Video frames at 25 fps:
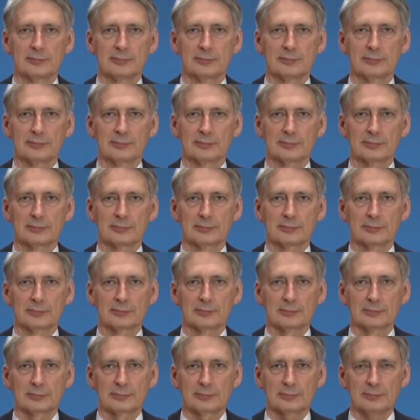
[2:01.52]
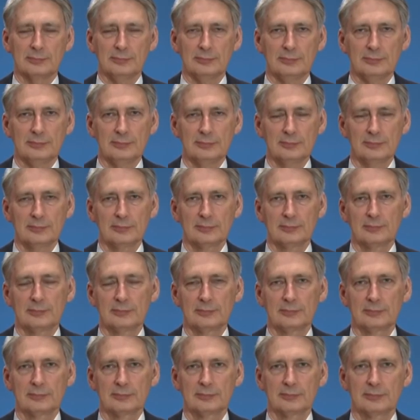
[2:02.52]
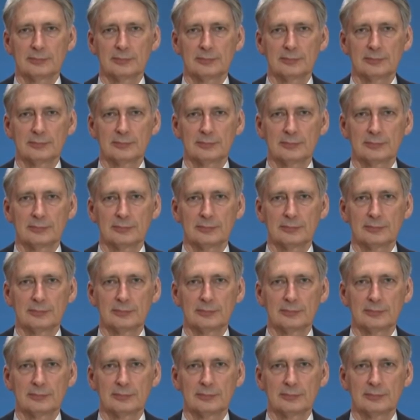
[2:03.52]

(silent)